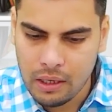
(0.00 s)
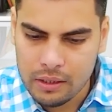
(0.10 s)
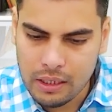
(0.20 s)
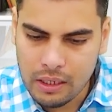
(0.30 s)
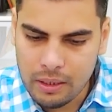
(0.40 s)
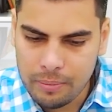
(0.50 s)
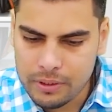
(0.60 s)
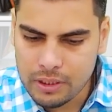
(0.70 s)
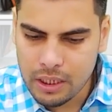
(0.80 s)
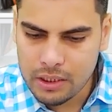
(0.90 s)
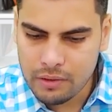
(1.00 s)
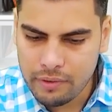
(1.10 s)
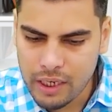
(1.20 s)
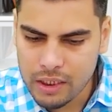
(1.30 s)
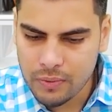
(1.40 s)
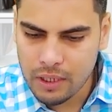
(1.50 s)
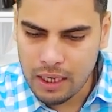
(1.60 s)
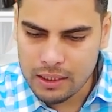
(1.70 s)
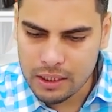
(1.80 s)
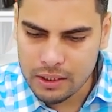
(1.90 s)
that the depreciation rates for the
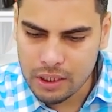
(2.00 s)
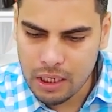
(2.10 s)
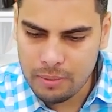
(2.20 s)
asset shall